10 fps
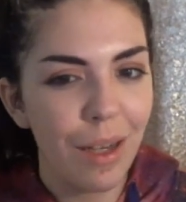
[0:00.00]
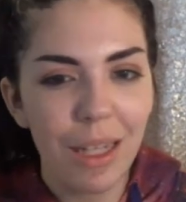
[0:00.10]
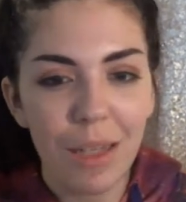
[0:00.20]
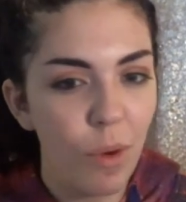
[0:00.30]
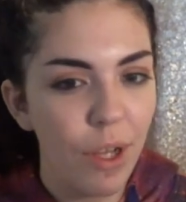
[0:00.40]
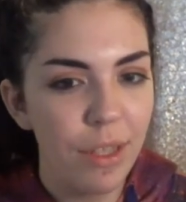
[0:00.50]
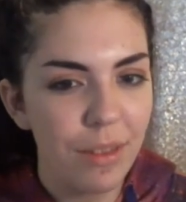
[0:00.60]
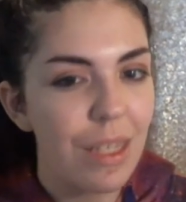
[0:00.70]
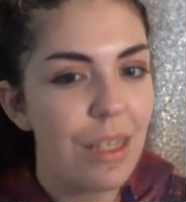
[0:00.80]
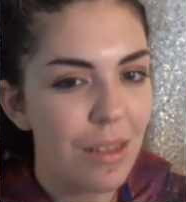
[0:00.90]

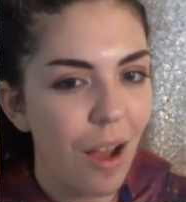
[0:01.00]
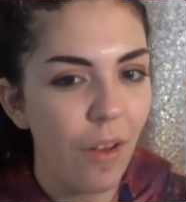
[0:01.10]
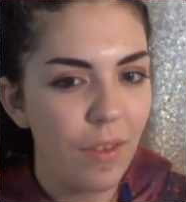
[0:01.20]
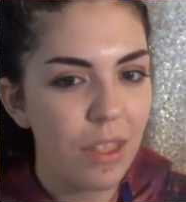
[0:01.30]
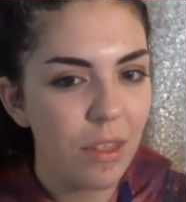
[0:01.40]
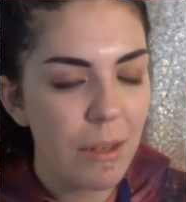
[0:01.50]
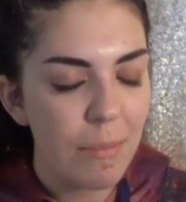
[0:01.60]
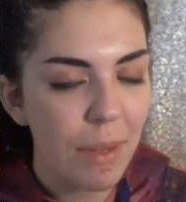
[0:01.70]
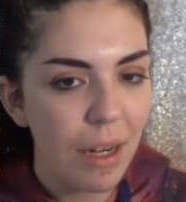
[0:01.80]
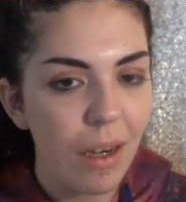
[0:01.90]
He's obviously
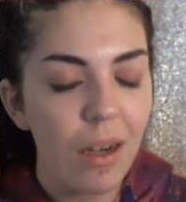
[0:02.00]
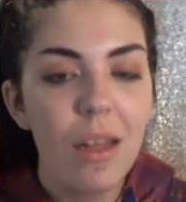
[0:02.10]
a player.